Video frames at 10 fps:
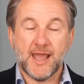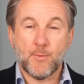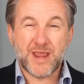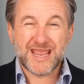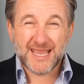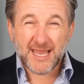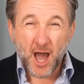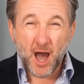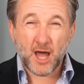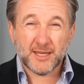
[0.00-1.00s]
And we
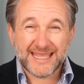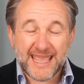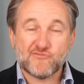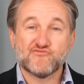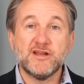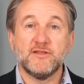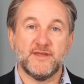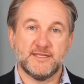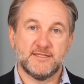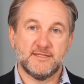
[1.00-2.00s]
can't get rid of
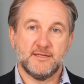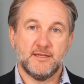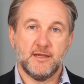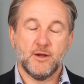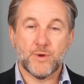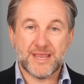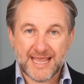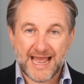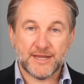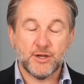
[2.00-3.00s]
this. We
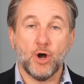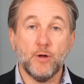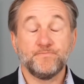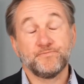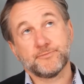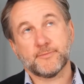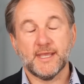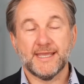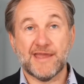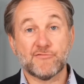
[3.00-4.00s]
cannot
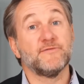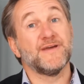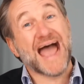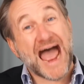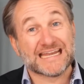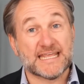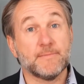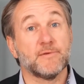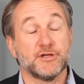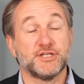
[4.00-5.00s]
get rid of it and
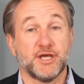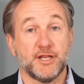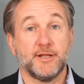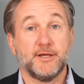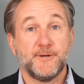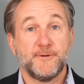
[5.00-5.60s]
keep the return.